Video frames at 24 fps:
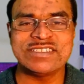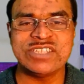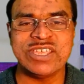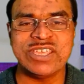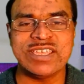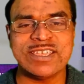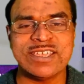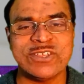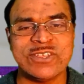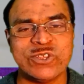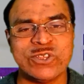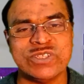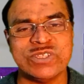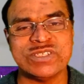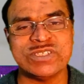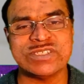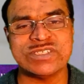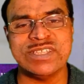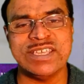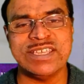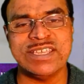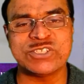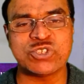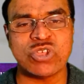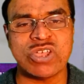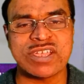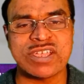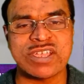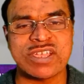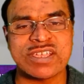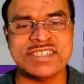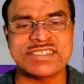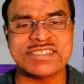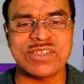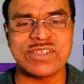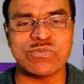thing. It is the
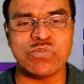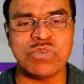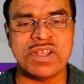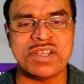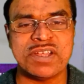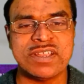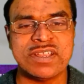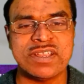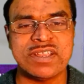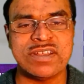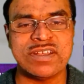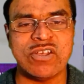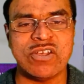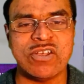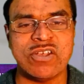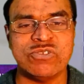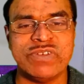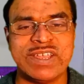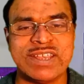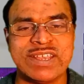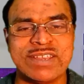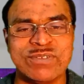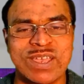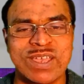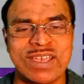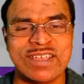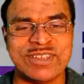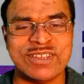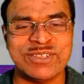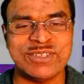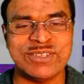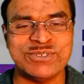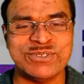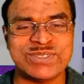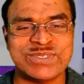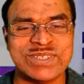stochastic model. However, we are
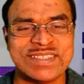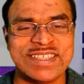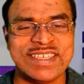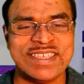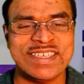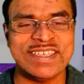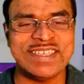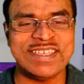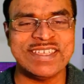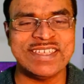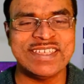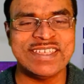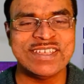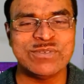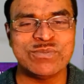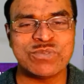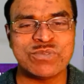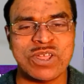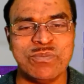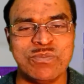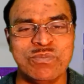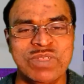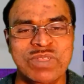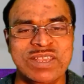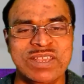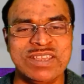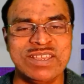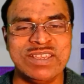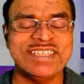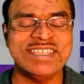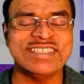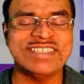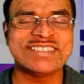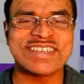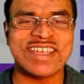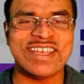using the
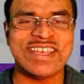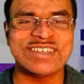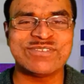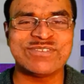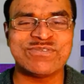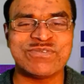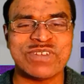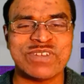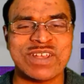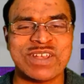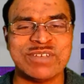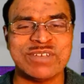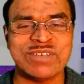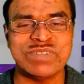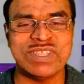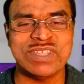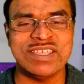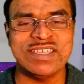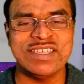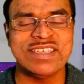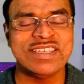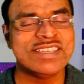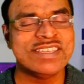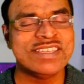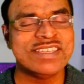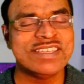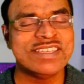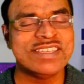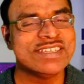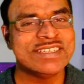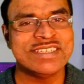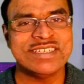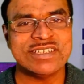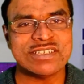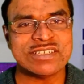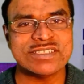probability. It starts from the
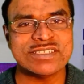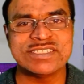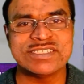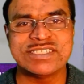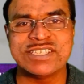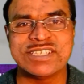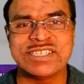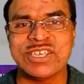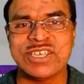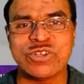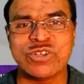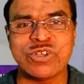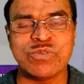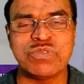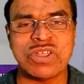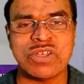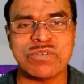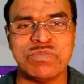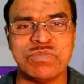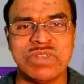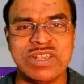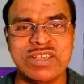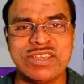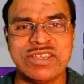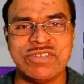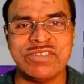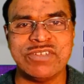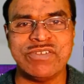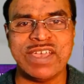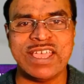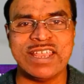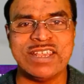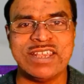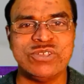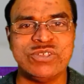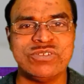0 probability
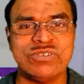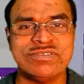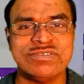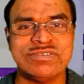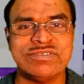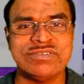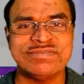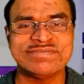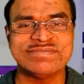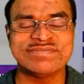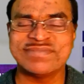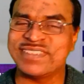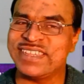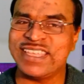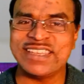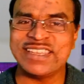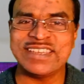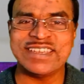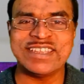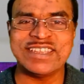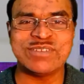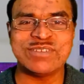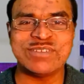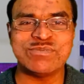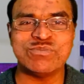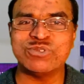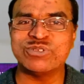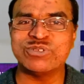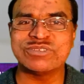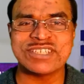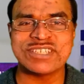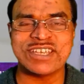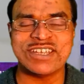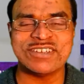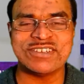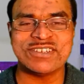value, then it
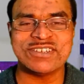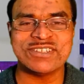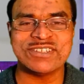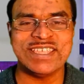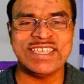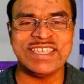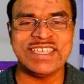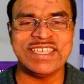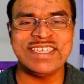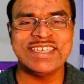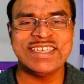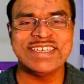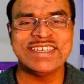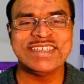moves on to the